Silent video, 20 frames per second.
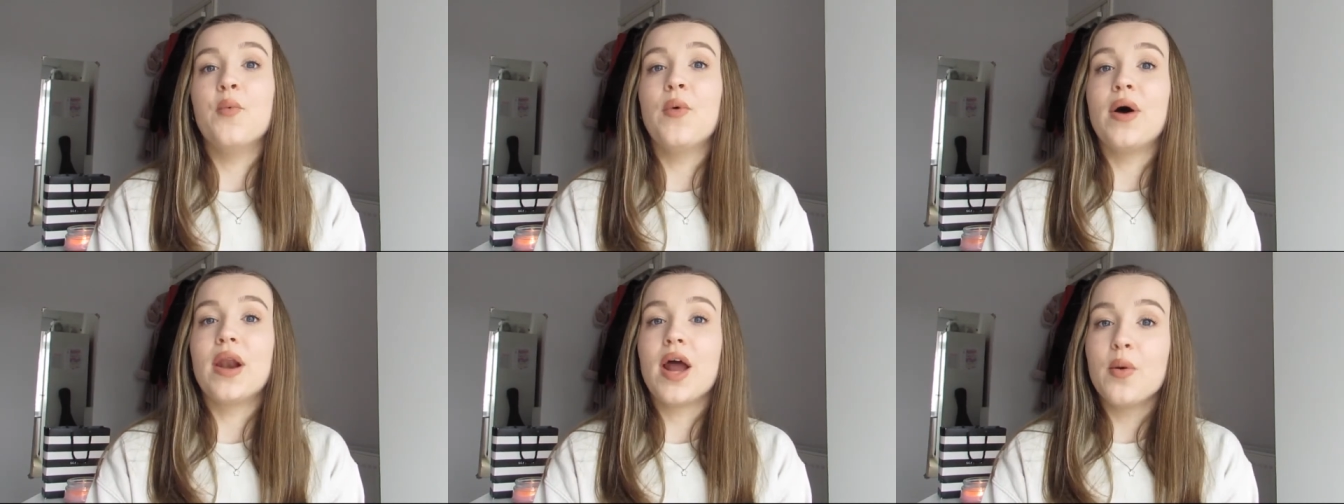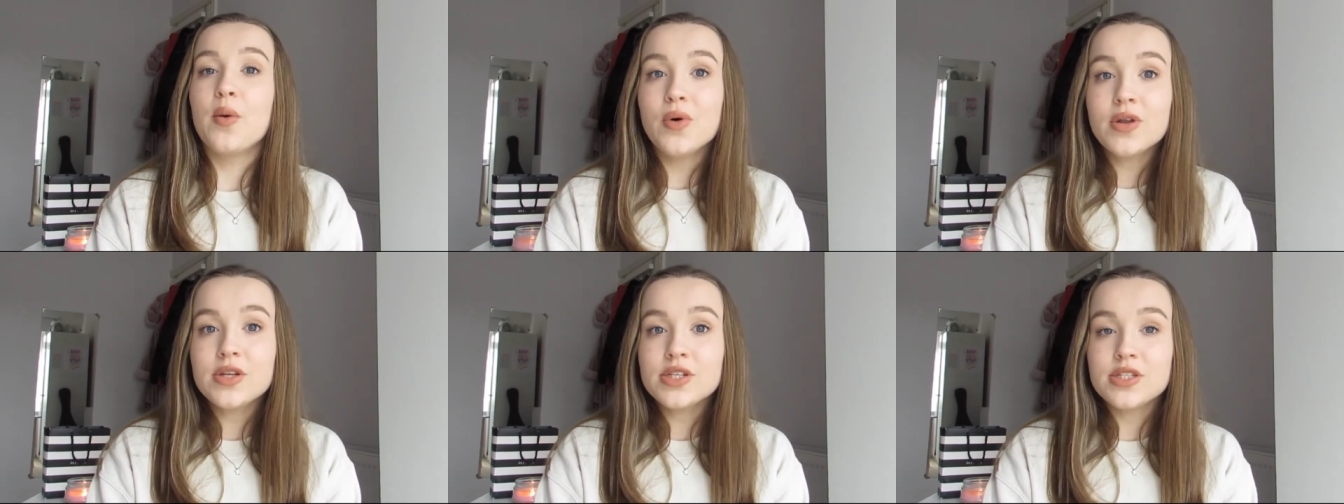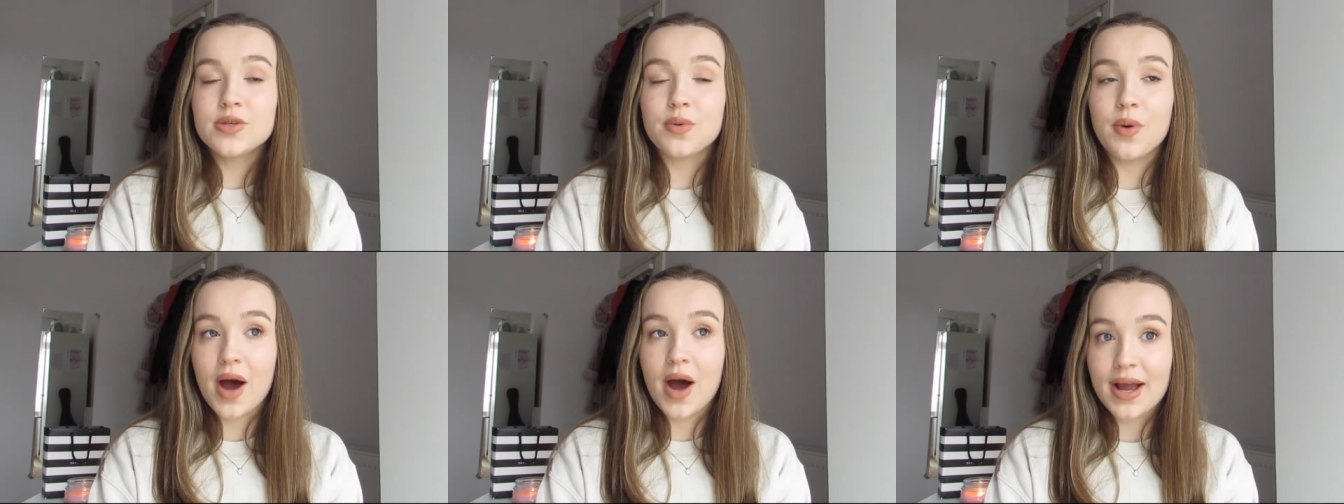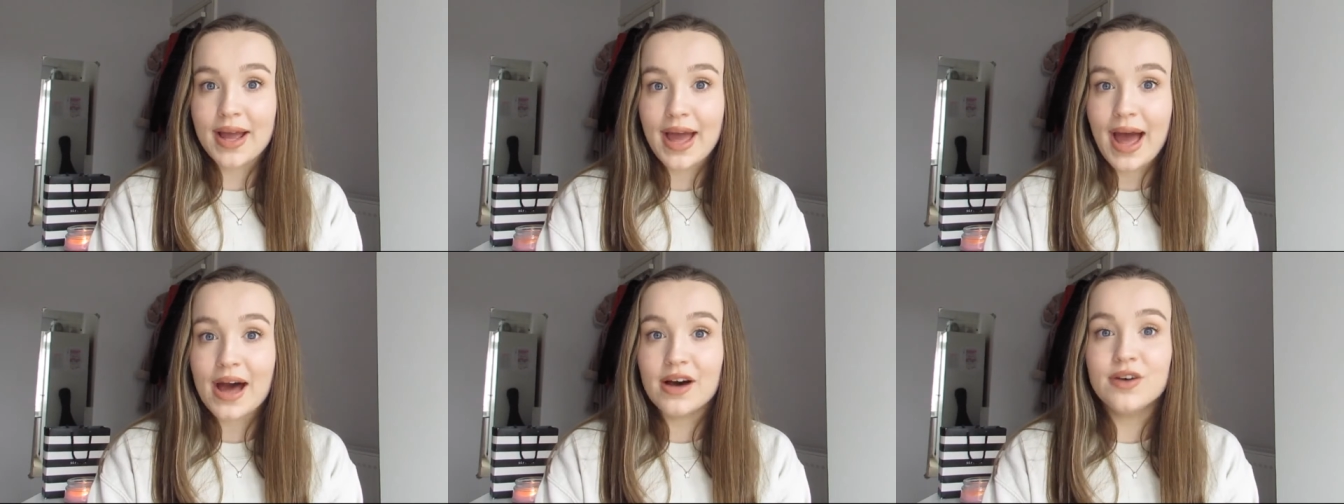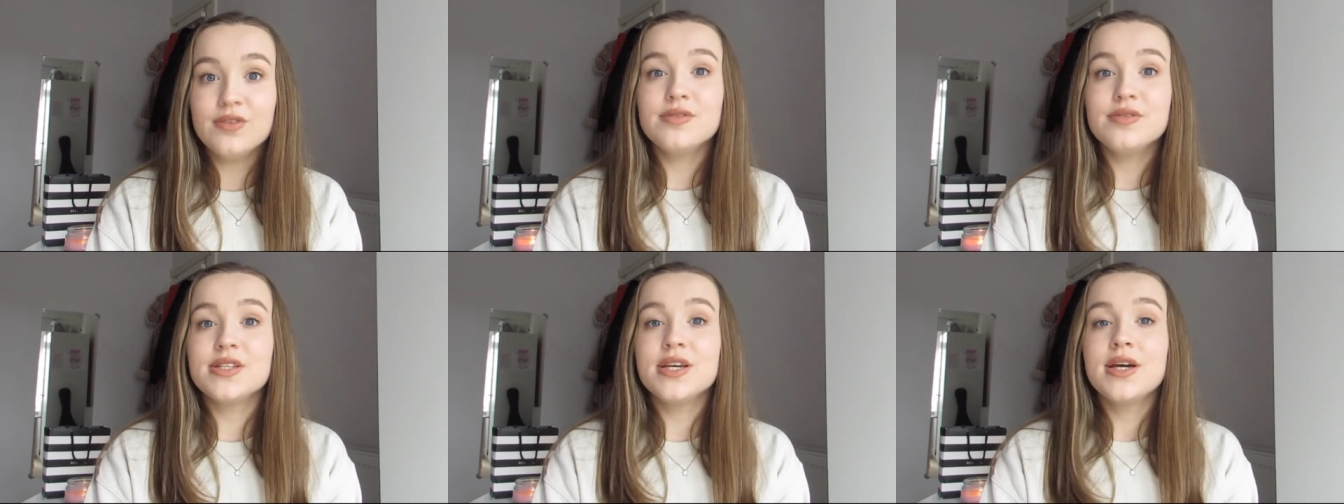Well, I want to work
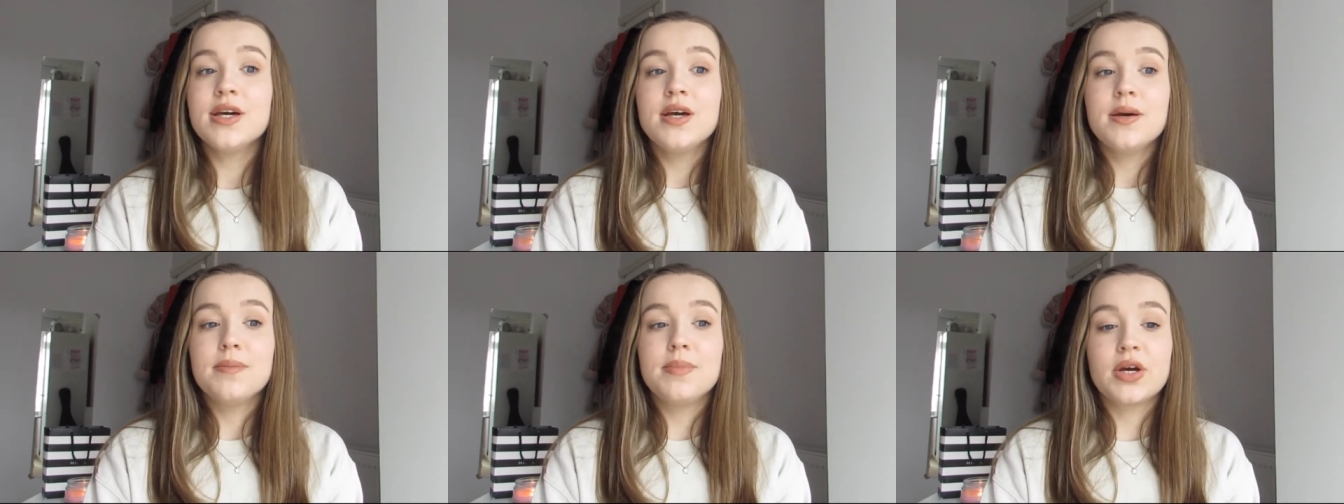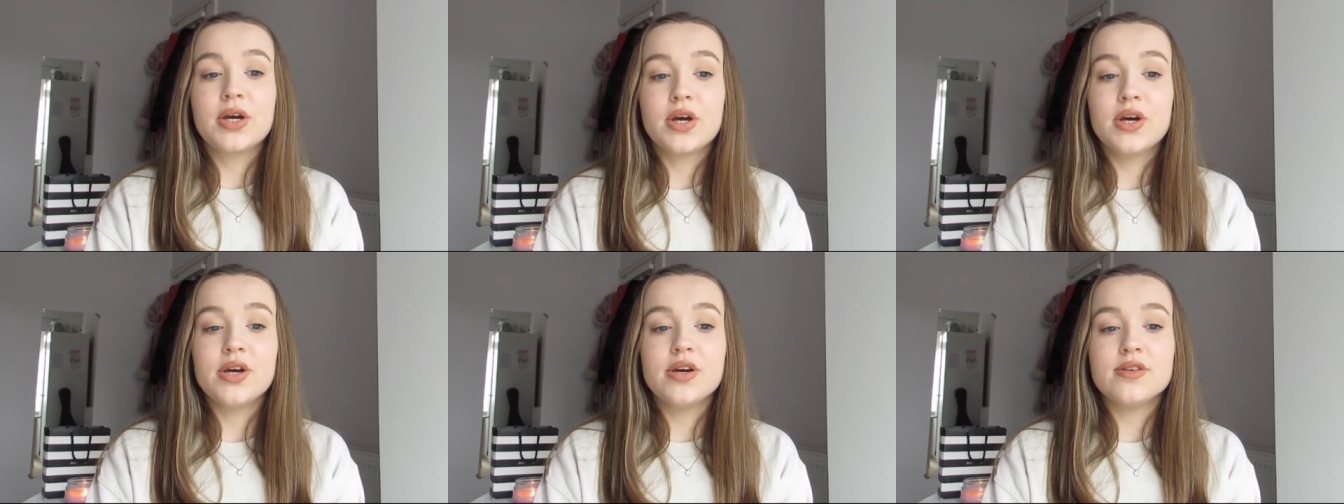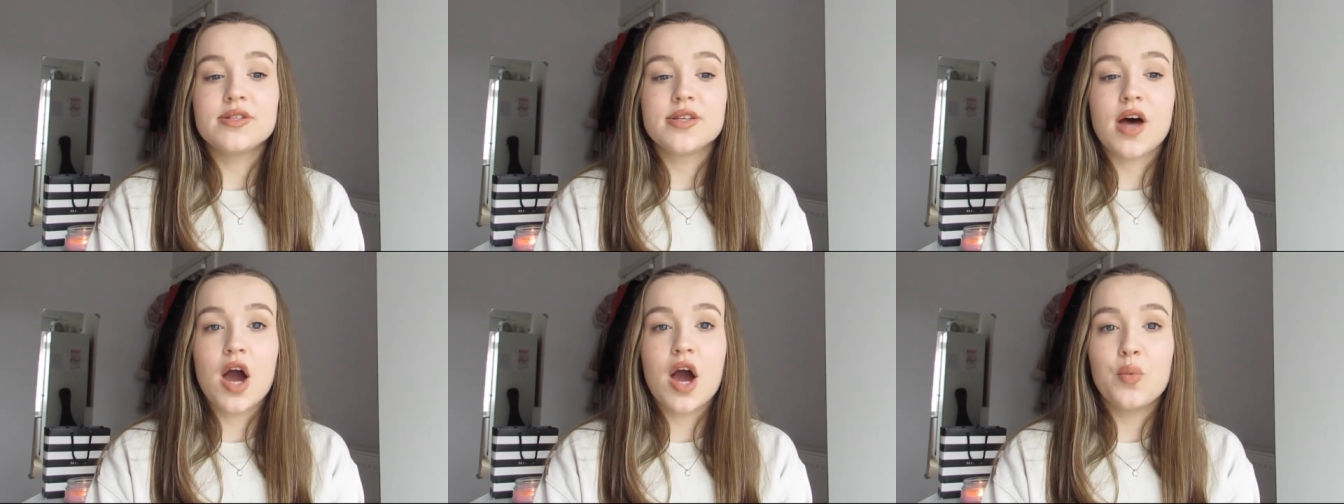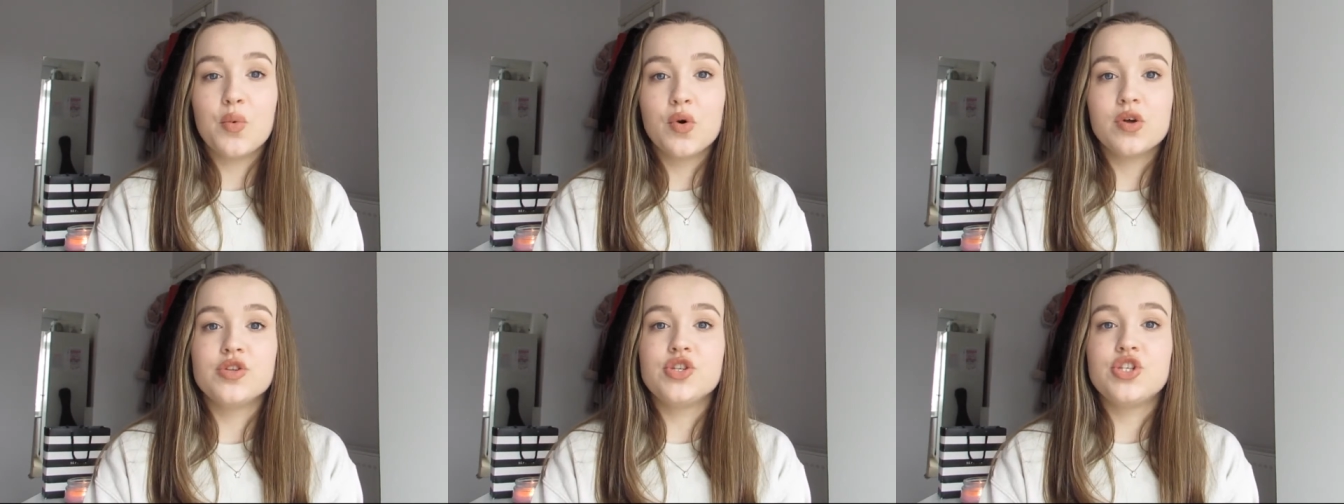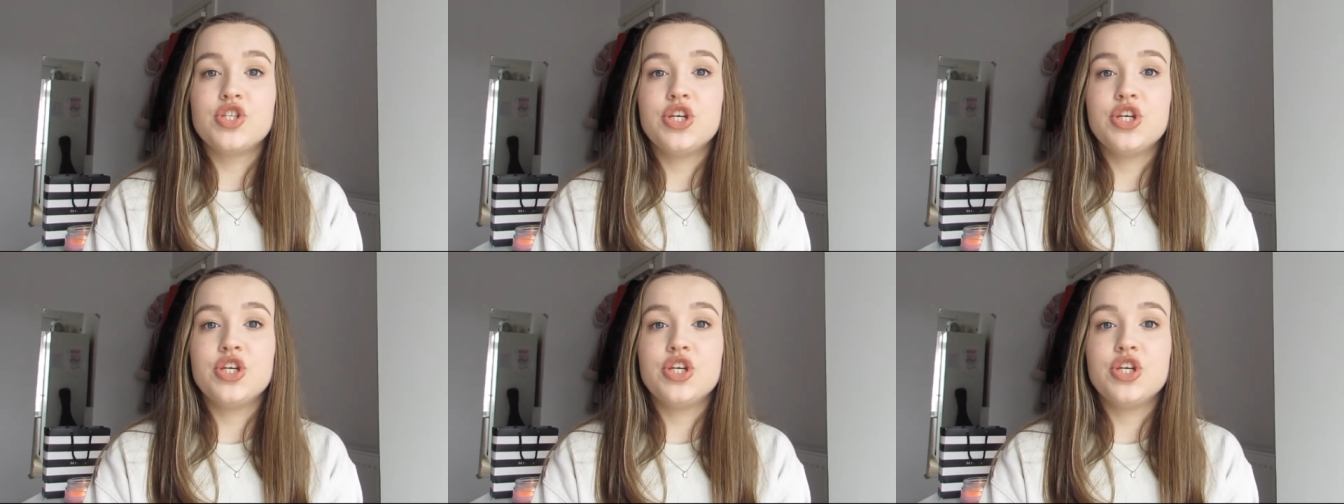out because I want